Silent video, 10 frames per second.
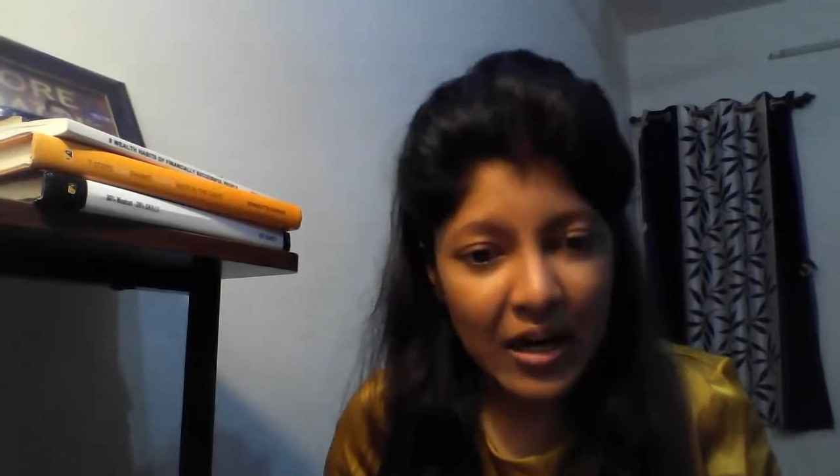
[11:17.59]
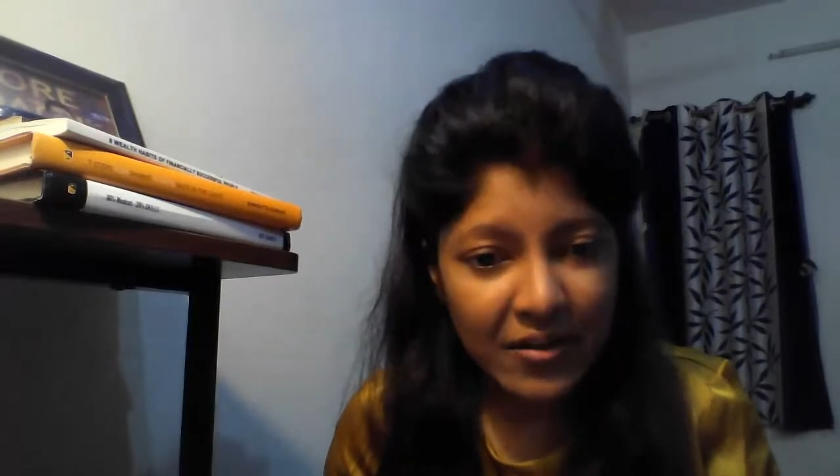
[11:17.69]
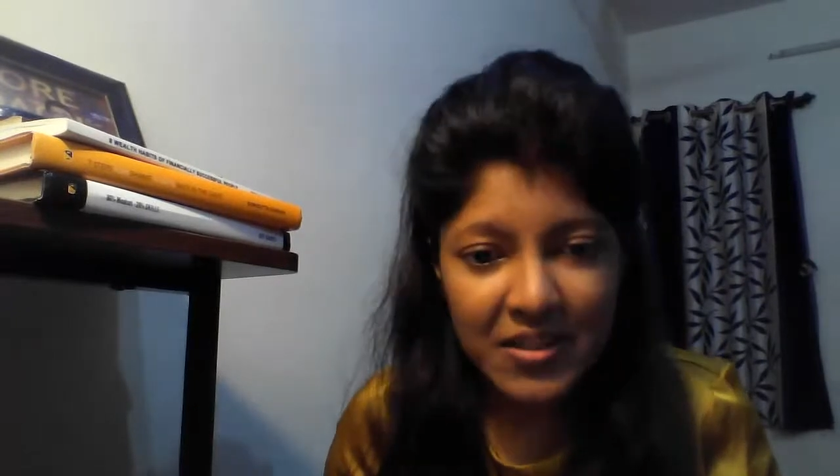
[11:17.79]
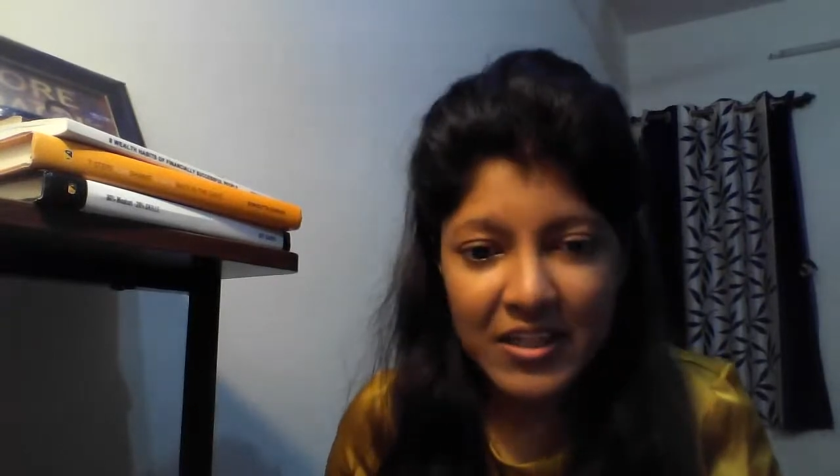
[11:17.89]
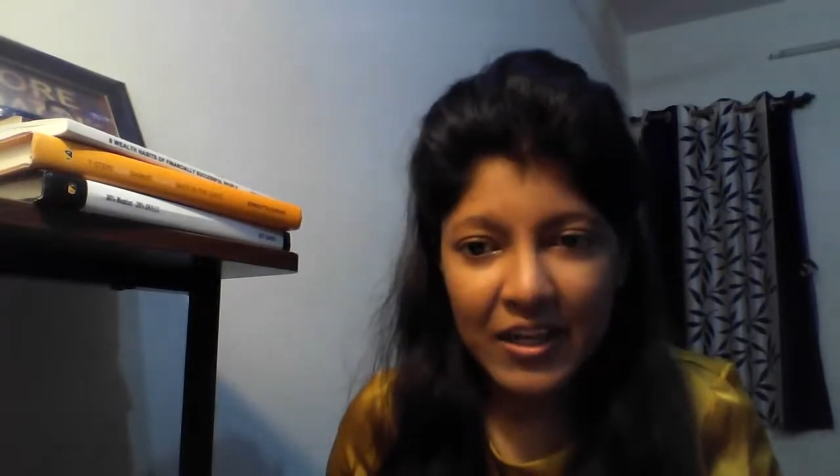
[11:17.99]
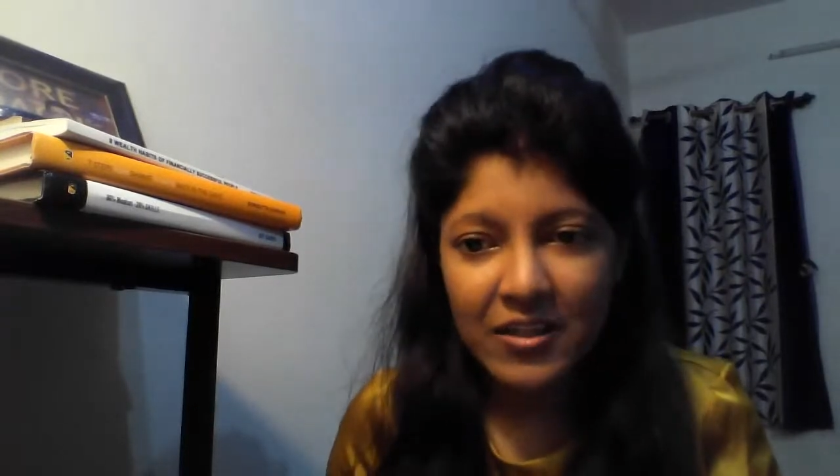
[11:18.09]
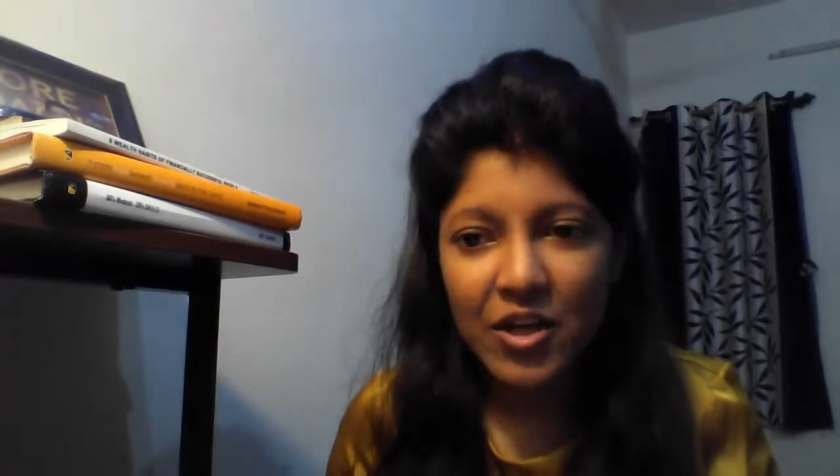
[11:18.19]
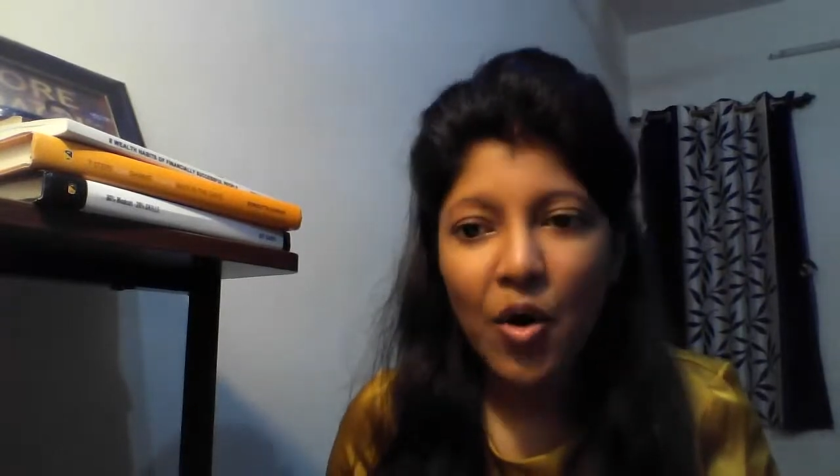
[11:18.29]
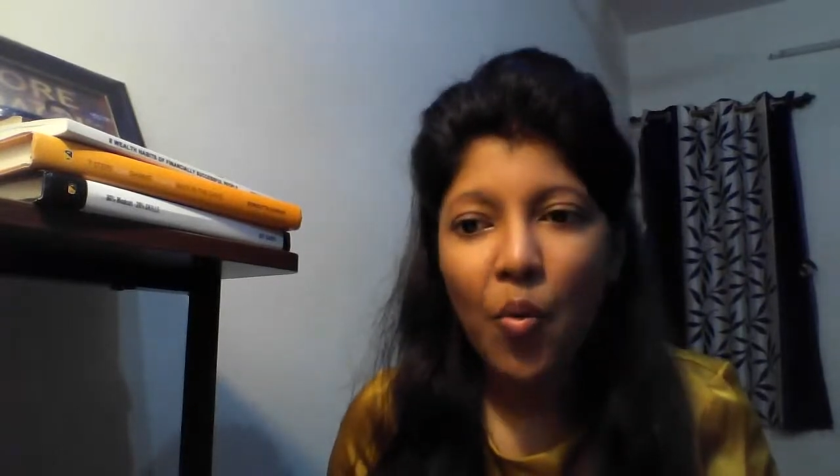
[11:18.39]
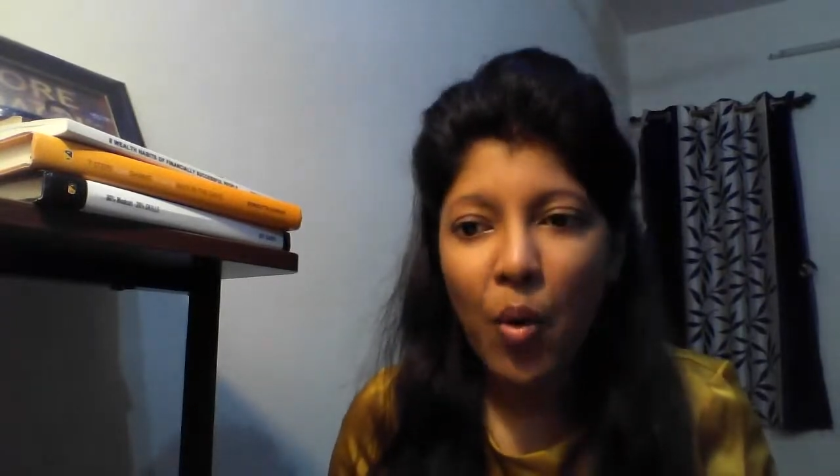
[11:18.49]
understand.
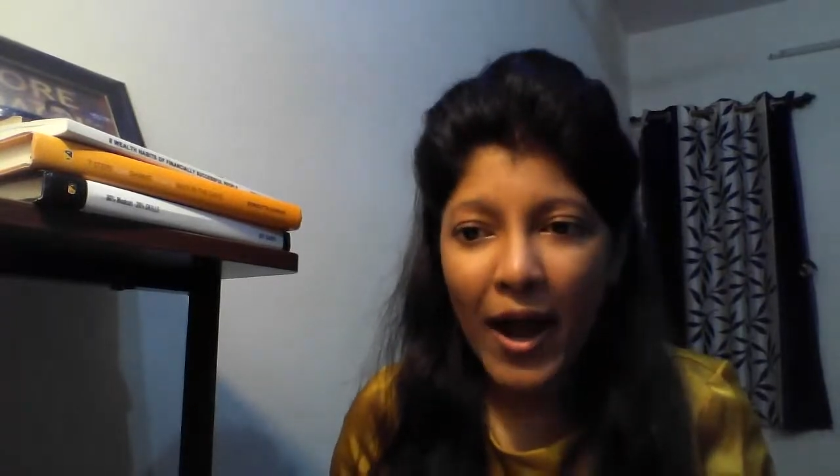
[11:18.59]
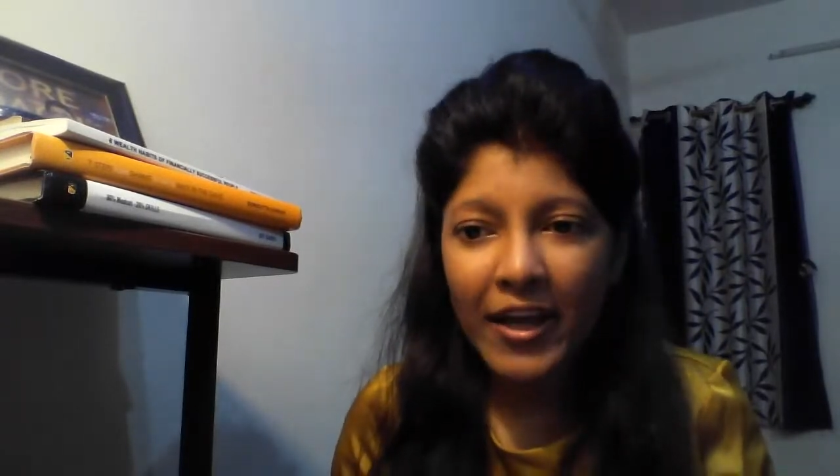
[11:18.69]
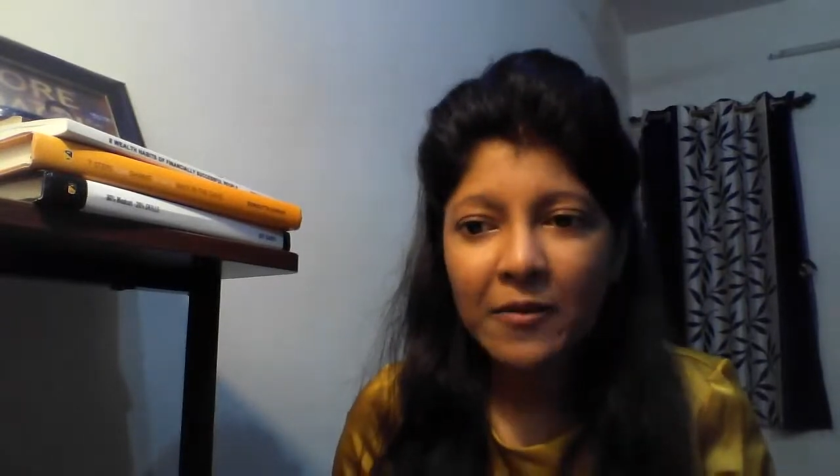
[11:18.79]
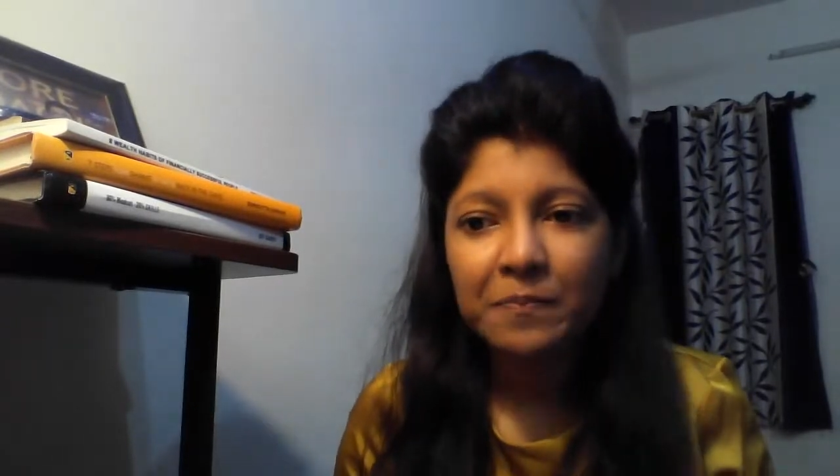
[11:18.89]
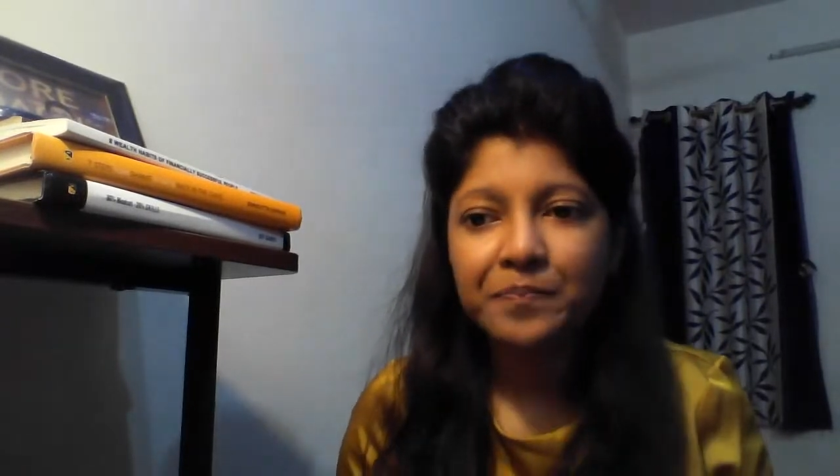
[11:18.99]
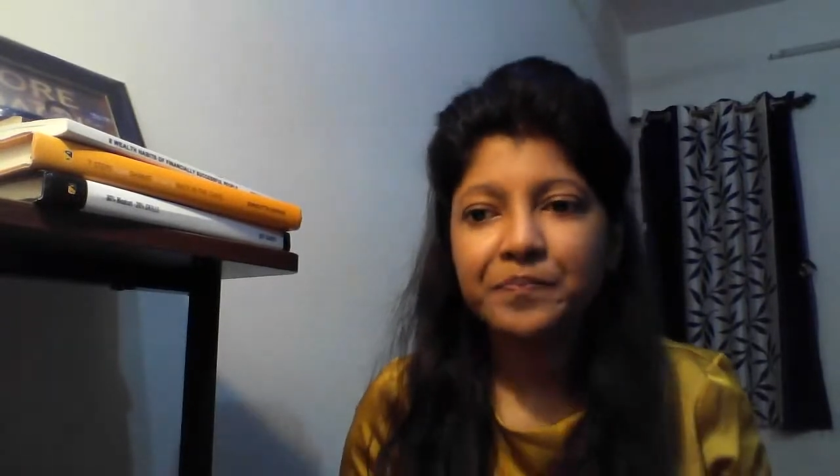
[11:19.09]
Why?